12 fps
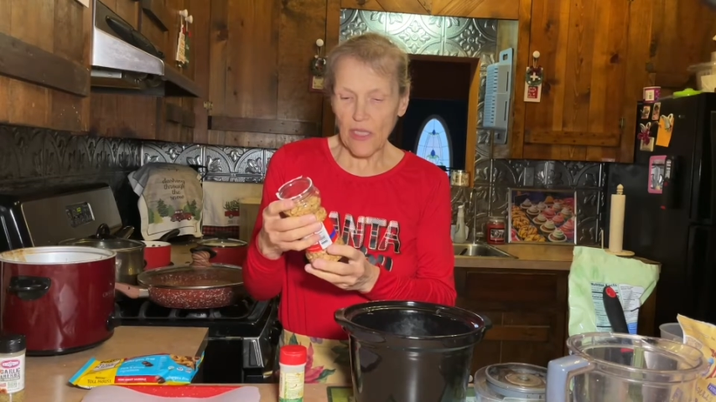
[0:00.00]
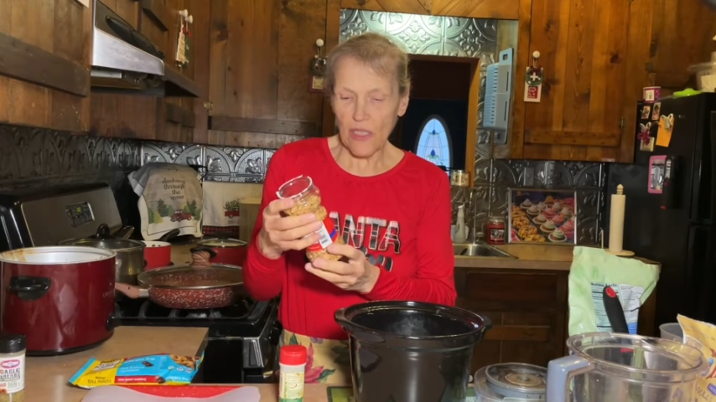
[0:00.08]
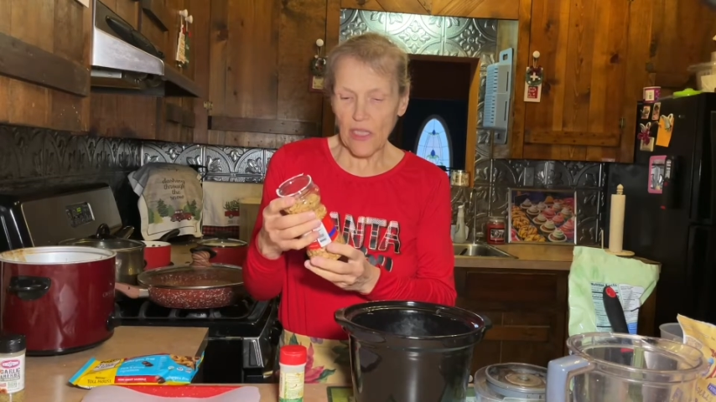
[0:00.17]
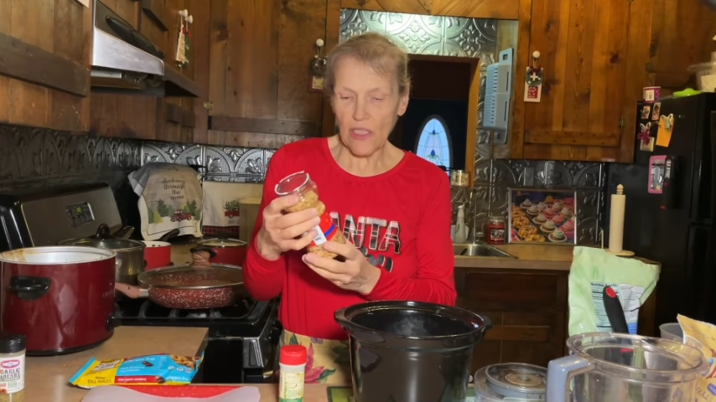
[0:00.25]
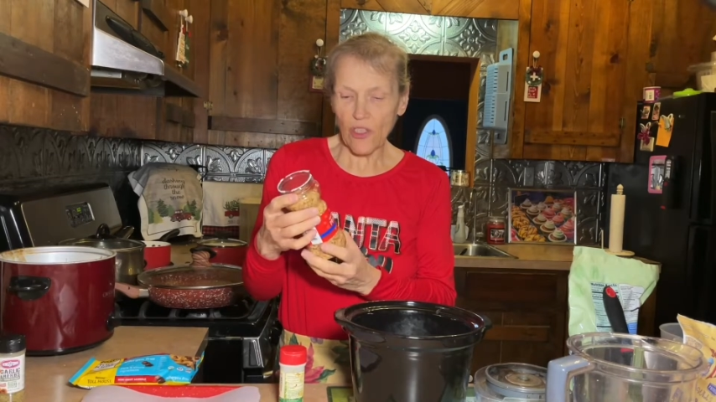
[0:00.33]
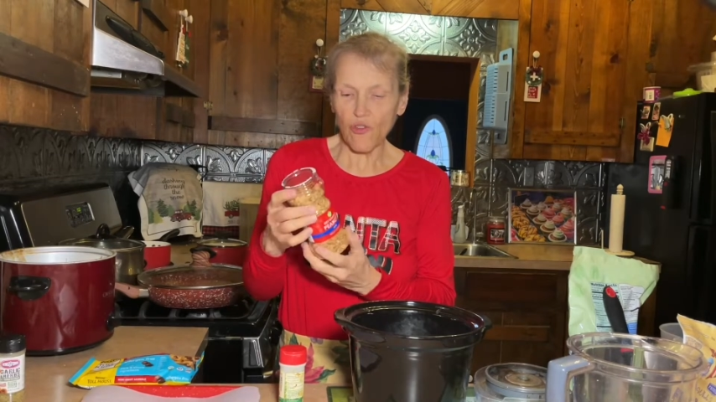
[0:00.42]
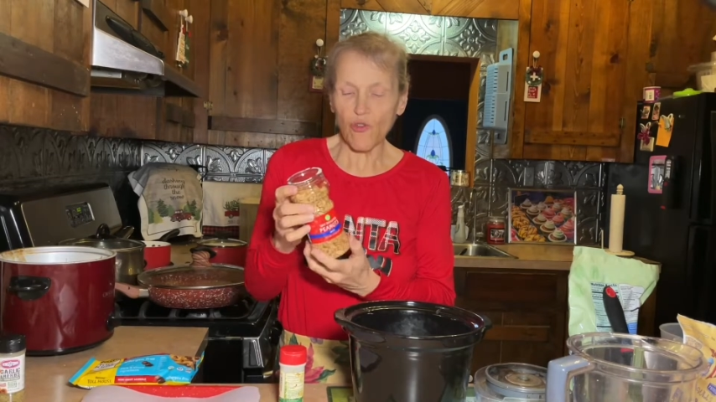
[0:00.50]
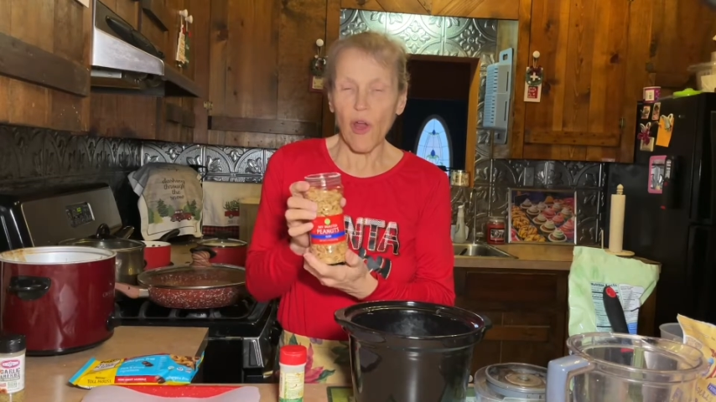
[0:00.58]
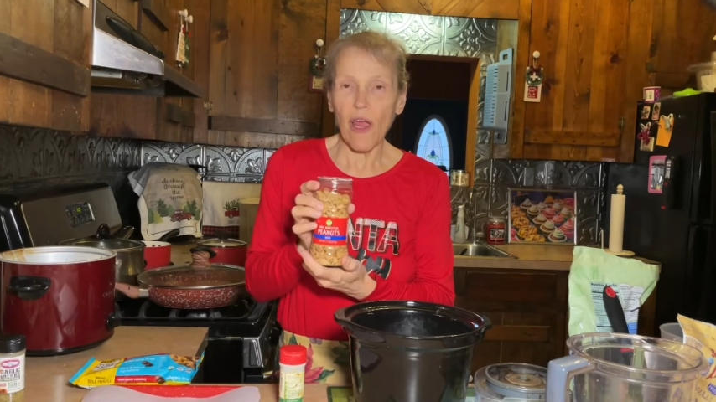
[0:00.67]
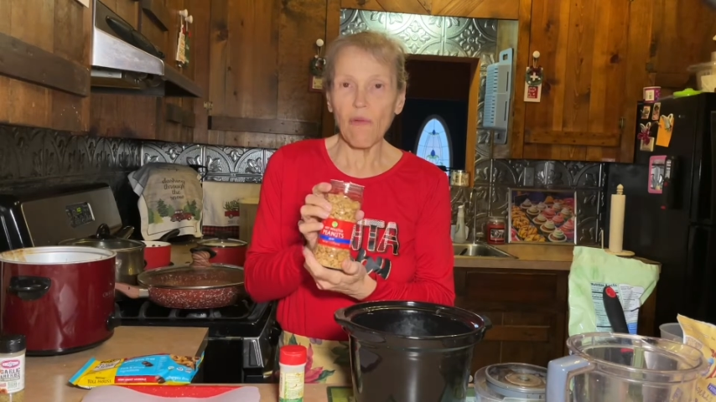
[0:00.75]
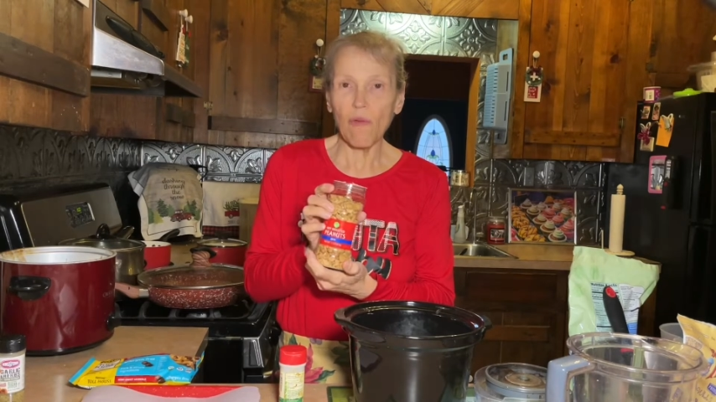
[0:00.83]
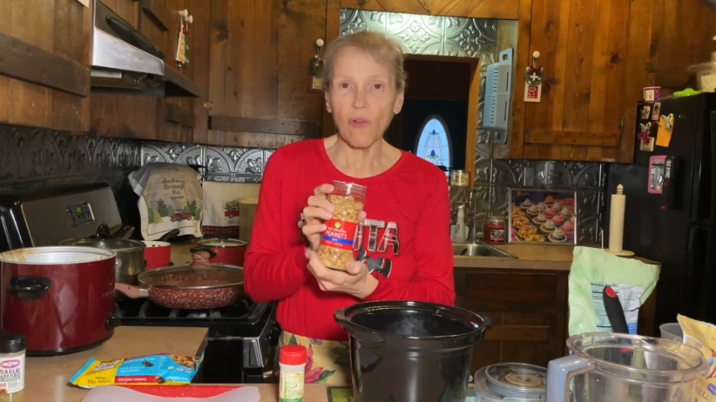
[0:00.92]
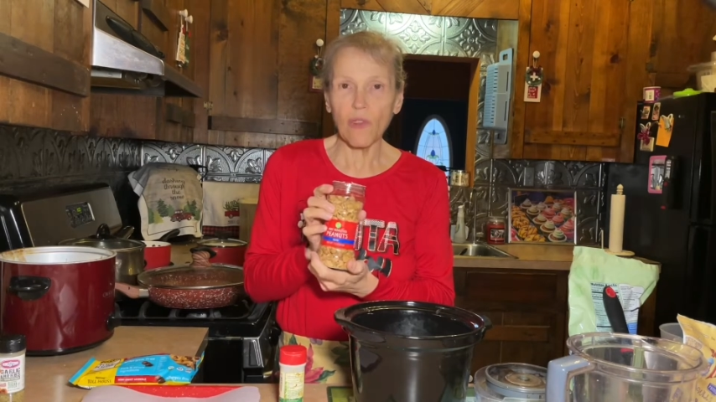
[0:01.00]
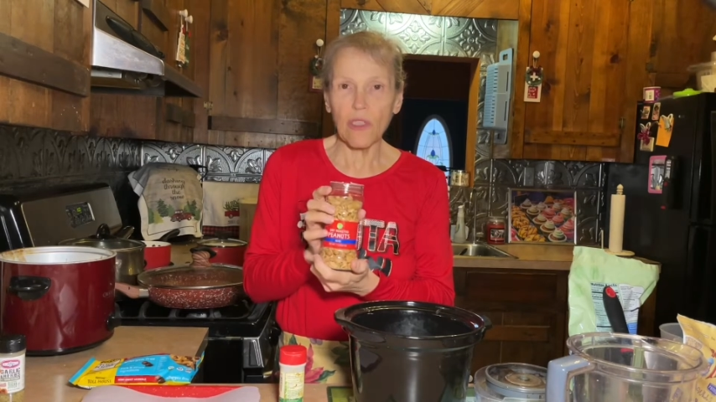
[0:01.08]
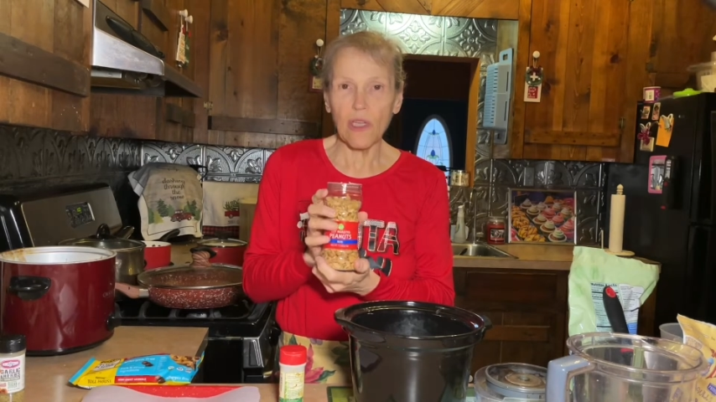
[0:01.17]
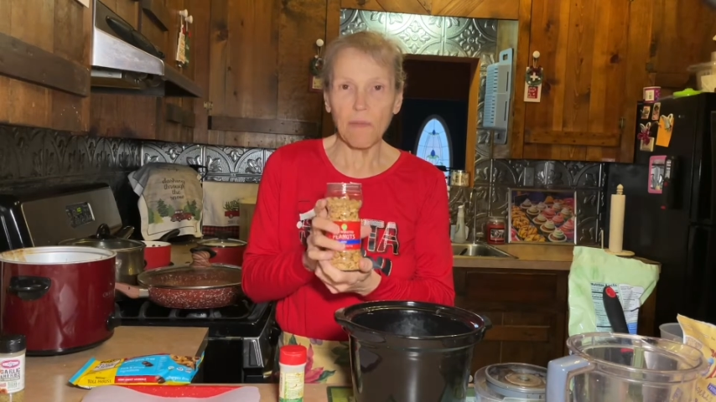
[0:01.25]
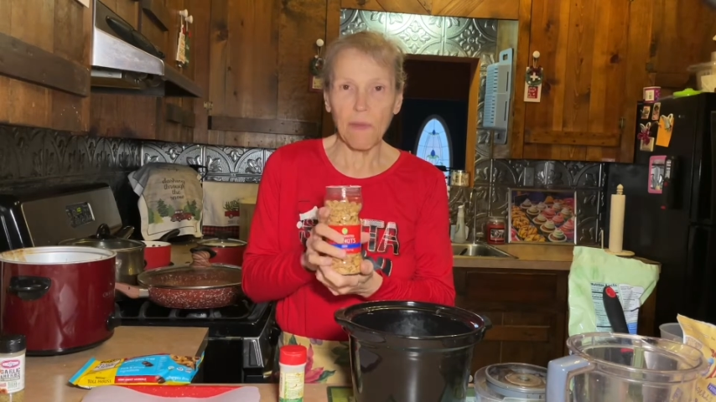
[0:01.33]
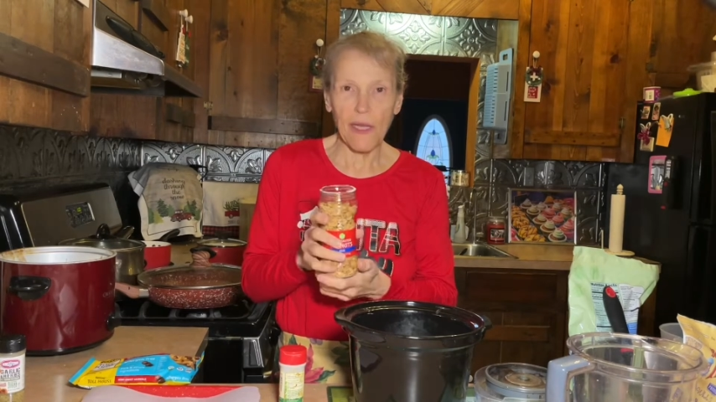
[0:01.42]
this dry
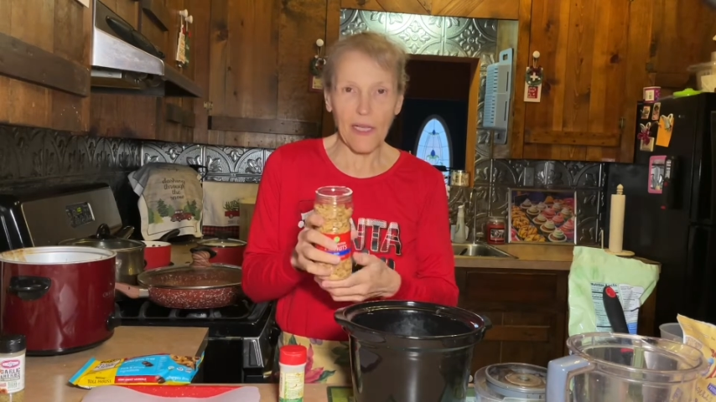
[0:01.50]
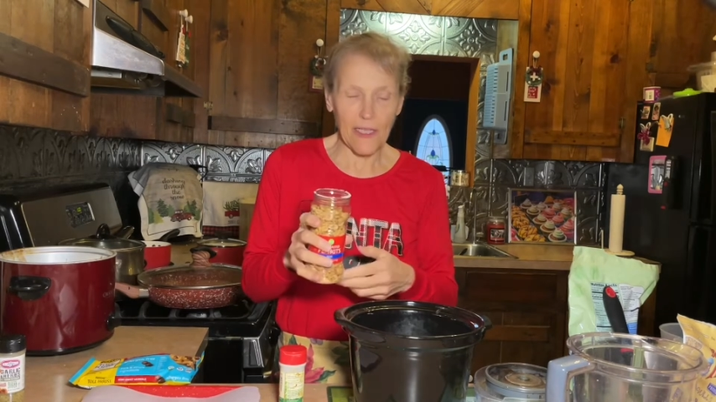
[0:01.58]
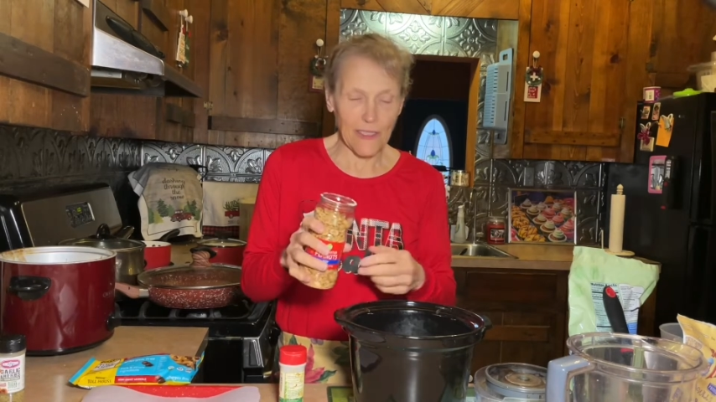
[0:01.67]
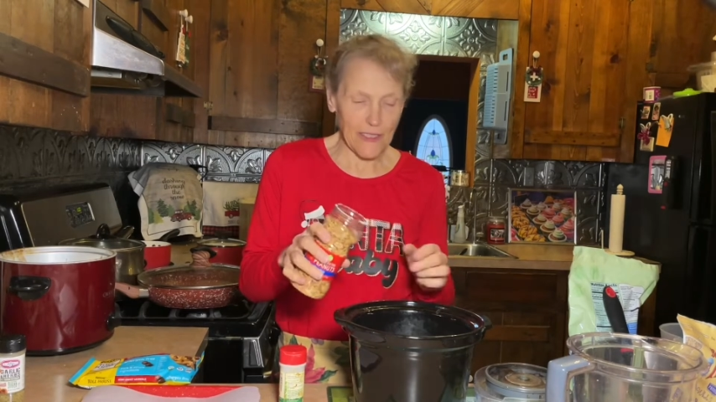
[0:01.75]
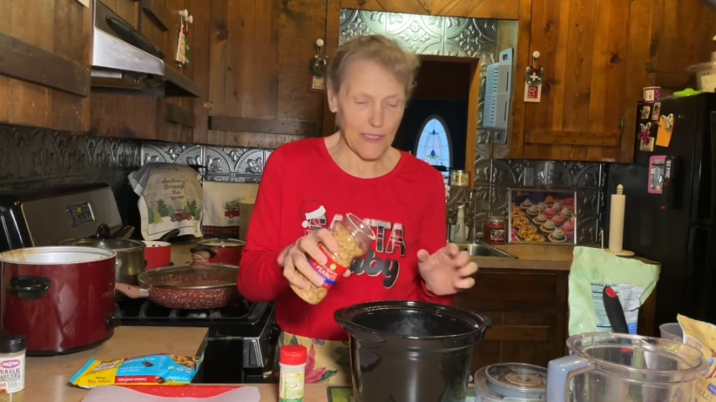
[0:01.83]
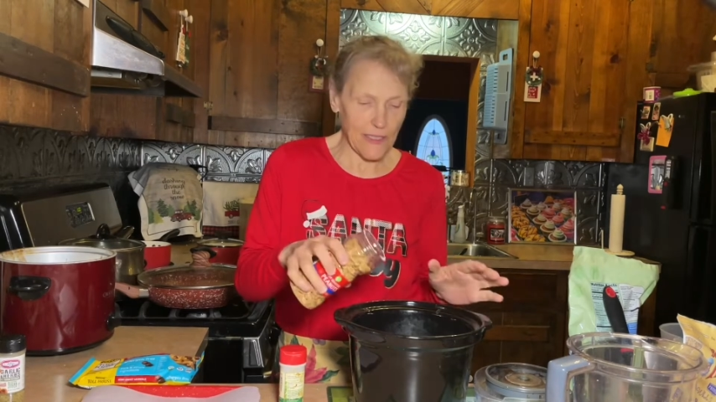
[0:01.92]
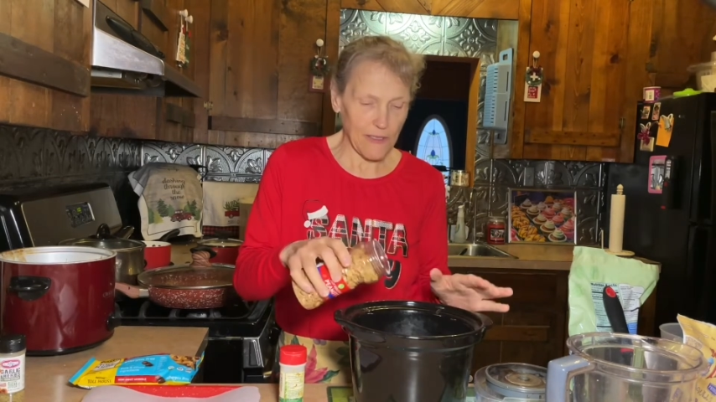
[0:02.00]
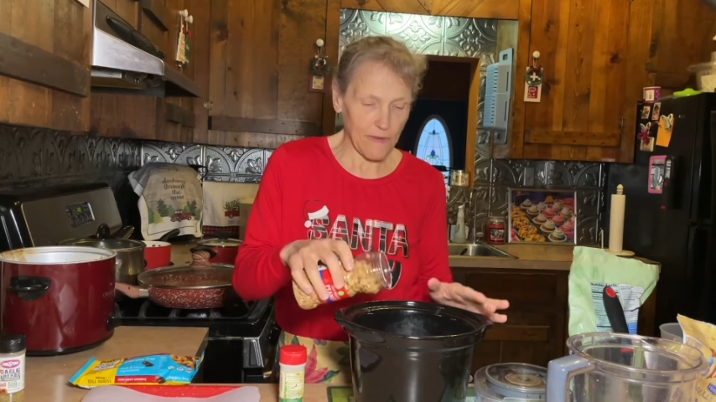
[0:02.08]
roasted peanuts.